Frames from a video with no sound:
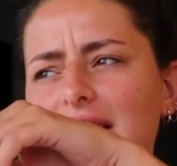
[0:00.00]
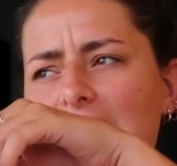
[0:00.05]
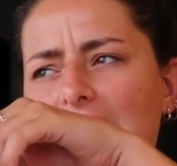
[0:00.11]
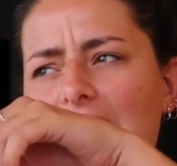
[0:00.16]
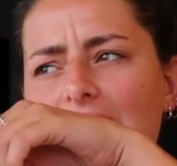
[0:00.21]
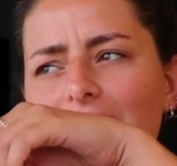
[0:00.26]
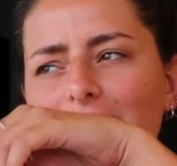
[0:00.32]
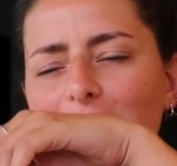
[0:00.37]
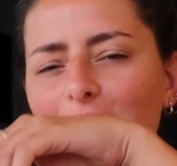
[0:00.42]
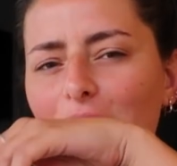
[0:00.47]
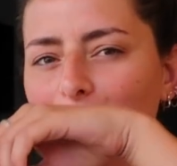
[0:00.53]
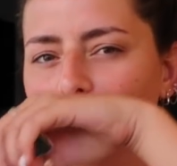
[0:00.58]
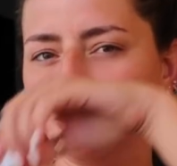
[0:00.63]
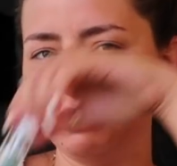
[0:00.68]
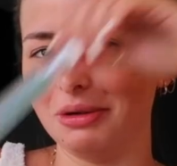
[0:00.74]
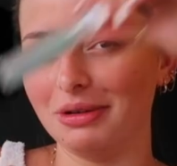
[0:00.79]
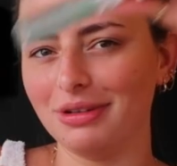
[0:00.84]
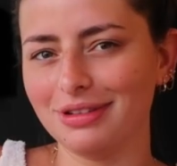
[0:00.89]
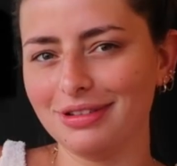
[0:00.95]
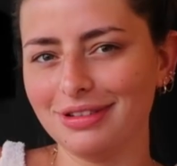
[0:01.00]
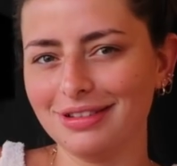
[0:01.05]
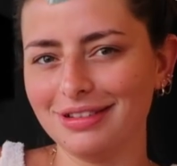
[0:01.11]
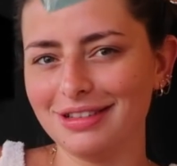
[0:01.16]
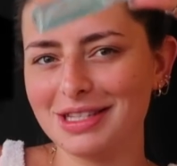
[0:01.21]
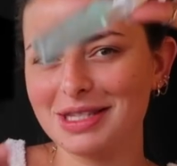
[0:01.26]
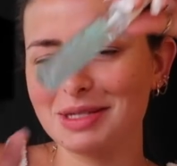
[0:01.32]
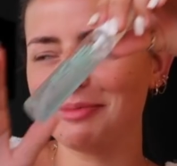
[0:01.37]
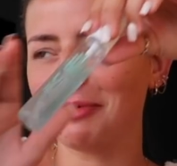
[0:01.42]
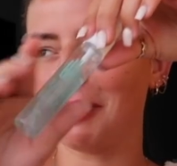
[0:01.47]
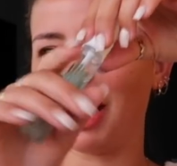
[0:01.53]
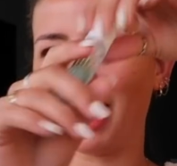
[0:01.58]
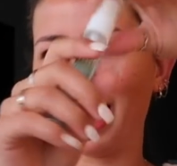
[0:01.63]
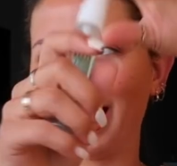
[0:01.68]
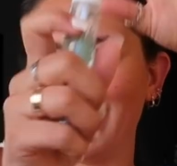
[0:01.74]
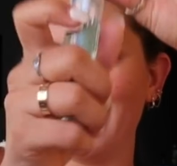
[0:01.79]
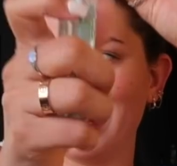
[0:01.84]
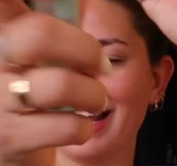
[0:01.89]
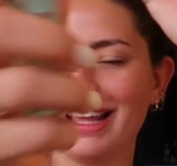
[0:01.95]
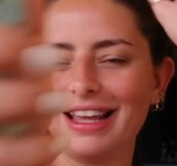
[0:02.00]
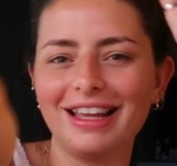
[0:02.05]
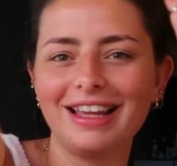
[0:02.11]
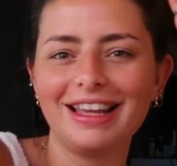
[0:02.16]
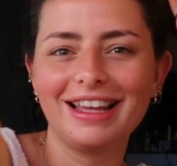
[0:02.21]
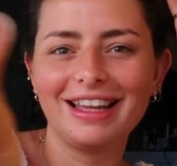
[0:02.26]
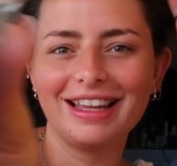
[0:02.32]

like aloe Oh my god, spray. It smells like